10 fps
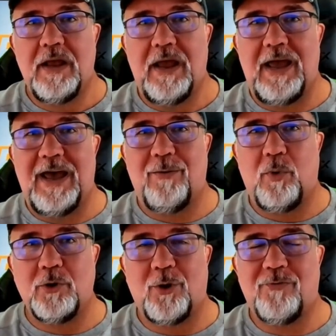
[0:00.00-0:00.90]
And we'll
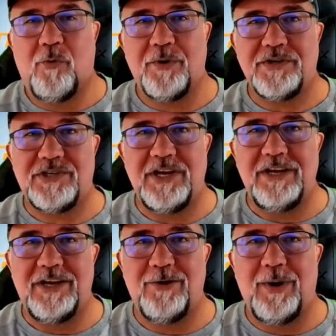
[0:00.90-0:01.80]
look forward to seeing
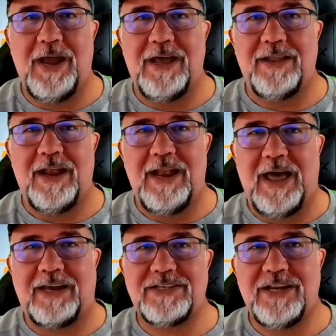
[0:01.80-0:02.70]
you in the
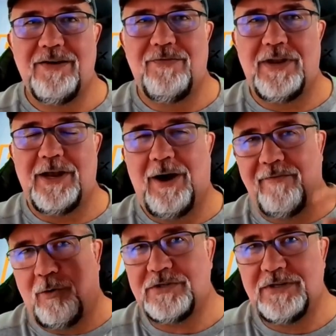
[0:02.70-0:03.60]
next video. Have a
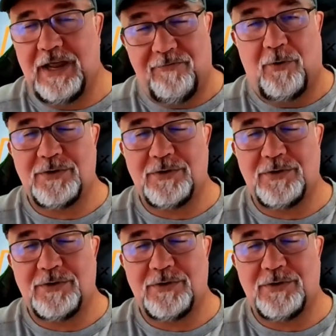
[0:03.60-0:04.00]
great day, folks.